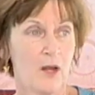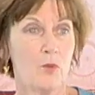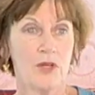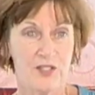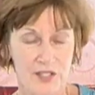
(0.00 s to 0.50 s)

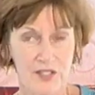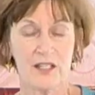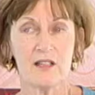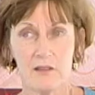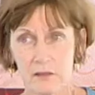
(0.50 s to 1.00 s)
which
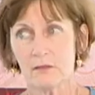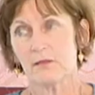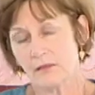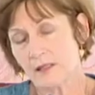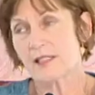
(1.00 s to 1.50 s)
still
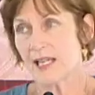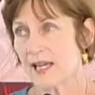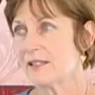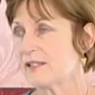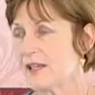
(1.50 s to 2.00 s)

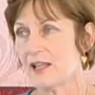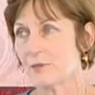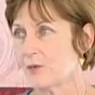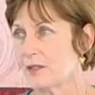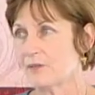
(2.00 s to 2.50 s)
stands as
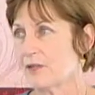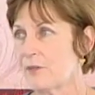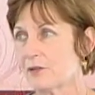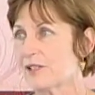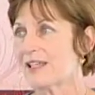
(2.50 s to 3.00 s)
one of the
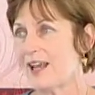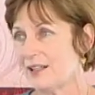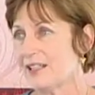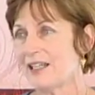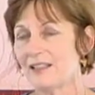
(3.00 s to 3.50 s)
most
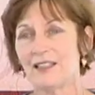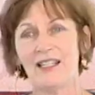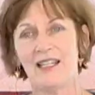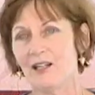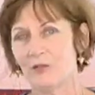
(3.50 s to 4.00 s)

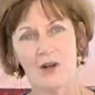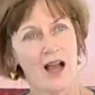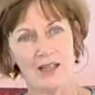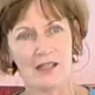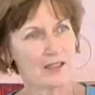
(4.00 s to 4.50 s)
elegantly
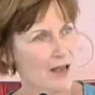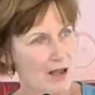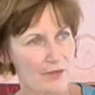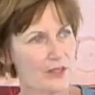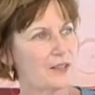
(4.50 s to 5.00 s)
erotic
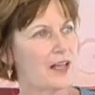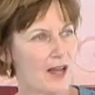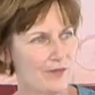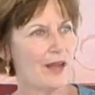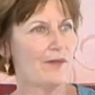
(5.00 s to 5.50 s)
novels
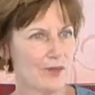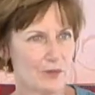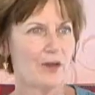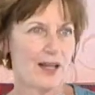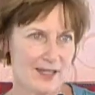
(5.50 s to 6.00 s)
I've ever
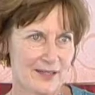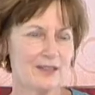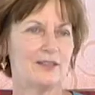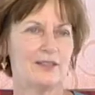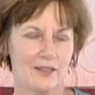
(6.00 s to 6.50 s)
read.
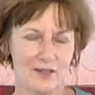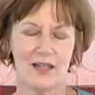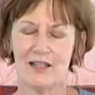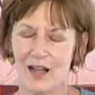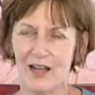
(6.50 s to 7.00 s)
So
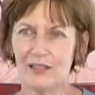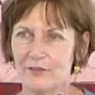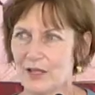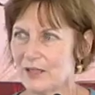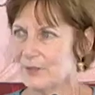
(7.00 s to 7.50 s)
I highly
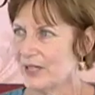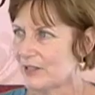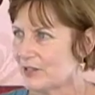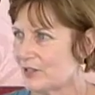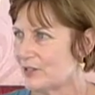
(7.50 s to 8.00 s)
recommend
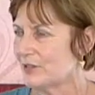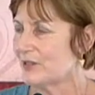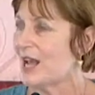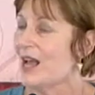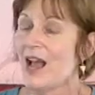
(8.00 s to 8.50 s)
it to you.
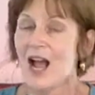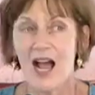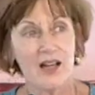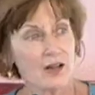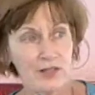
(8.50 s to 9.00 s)

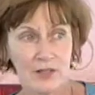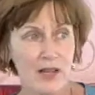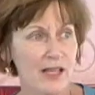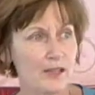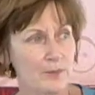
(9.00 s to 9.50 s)
I also
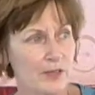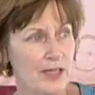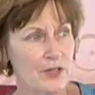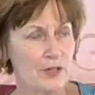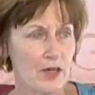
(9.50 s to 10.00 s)
had the
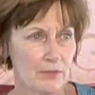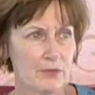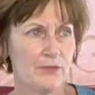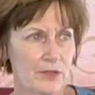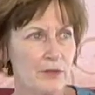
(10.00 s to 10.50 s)
pleasure of
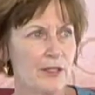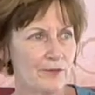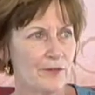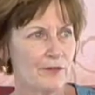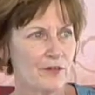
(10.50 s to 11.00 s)
reviewing
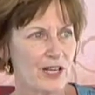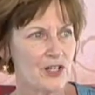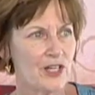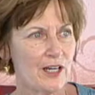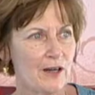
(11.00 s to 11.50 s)
for
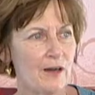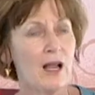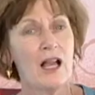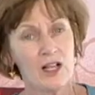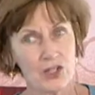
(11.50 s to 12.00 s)
Fresh Air
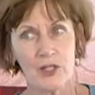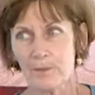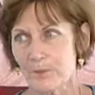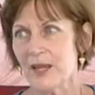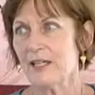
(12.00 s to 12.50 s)
A Ship
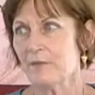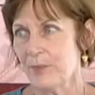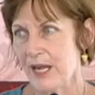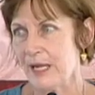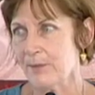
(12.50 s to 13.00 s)
Made of
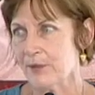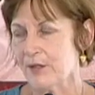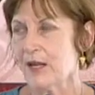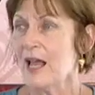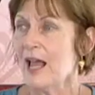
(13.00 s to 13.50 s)

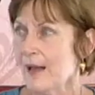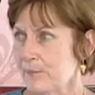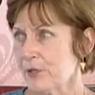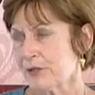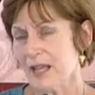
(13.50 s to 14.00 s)
Paper, and
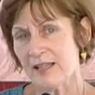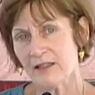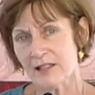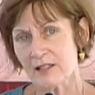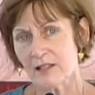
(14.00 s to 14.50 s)
both
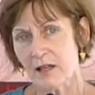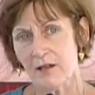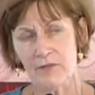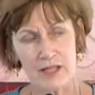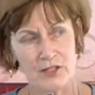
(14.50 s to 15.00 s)
Endless
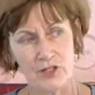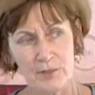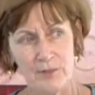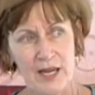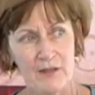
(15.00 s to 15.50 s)
Love and A
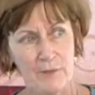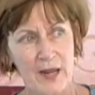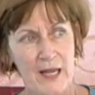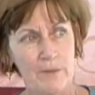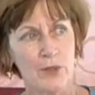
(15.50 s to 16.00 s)
Ship Made of
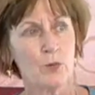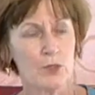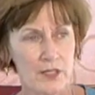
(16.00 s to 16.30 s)
Paper were